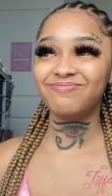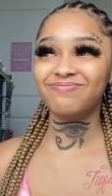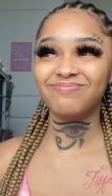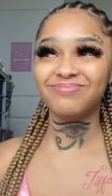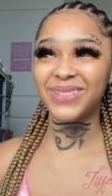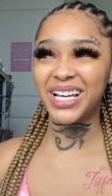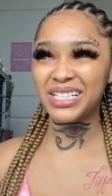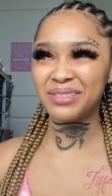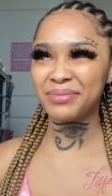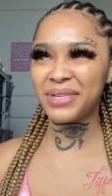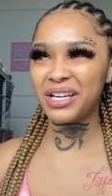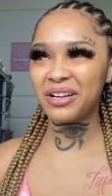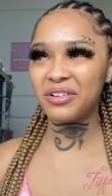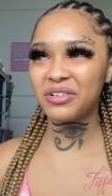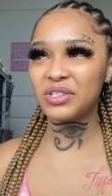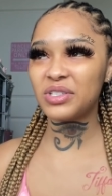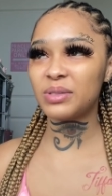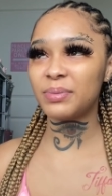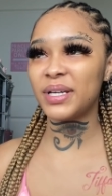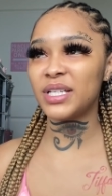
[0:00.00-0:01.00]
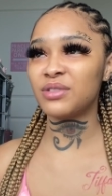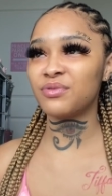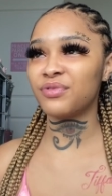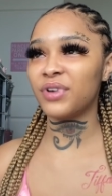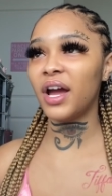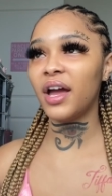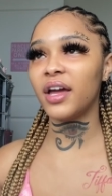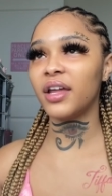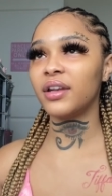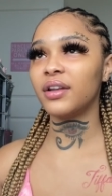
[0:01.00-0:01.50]
that's my uncle's best
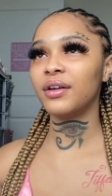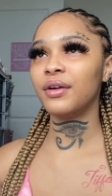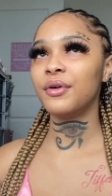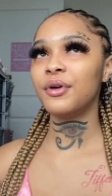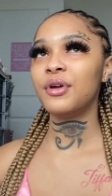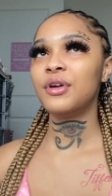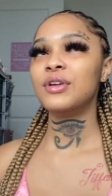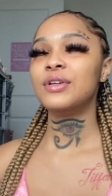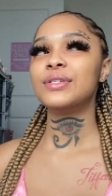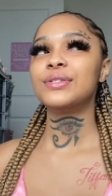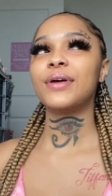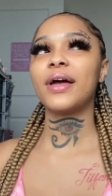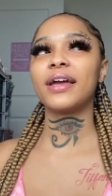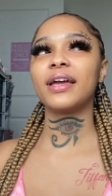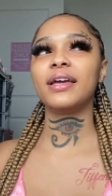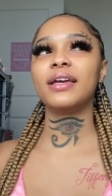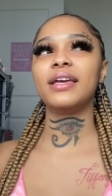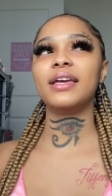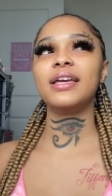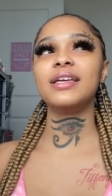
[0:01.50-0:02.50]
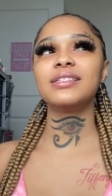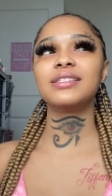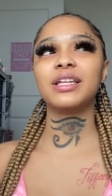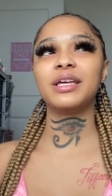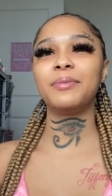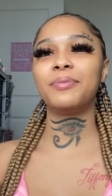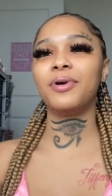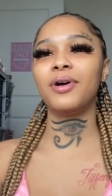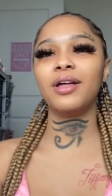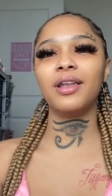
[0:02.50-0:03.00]
friend. So I could
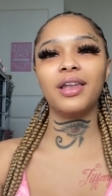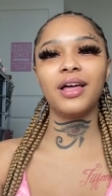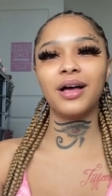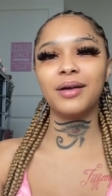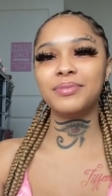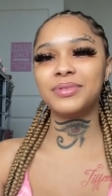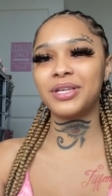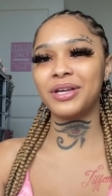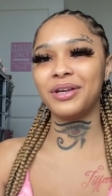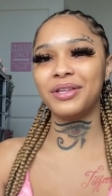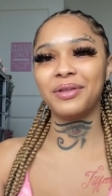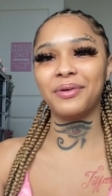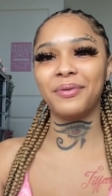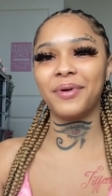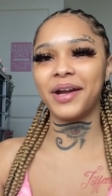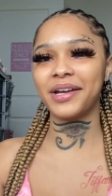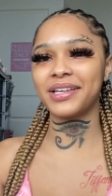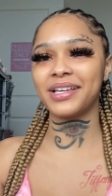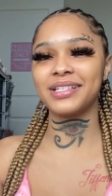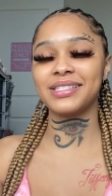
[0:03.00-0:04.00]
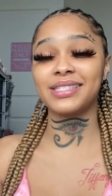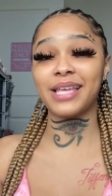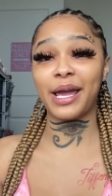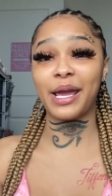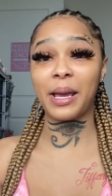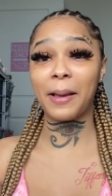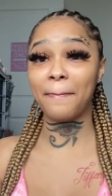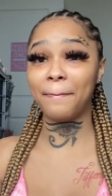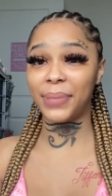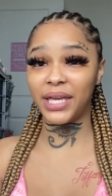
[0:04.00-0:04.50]
easily pull up to the working
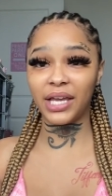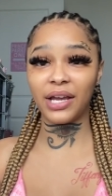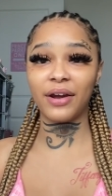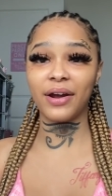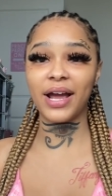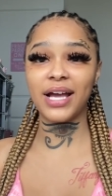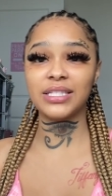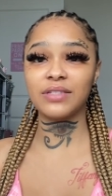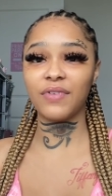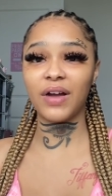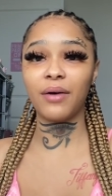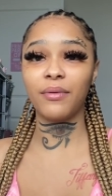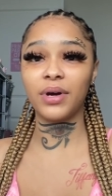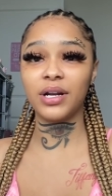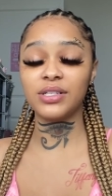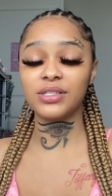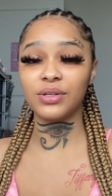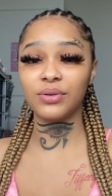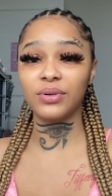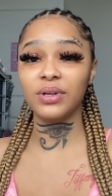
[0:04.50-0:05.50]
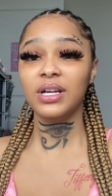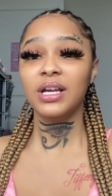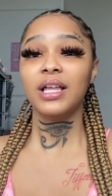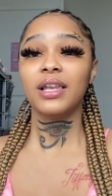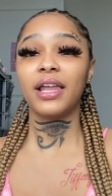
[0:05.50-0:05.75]
site and beat her ass if I wanted to.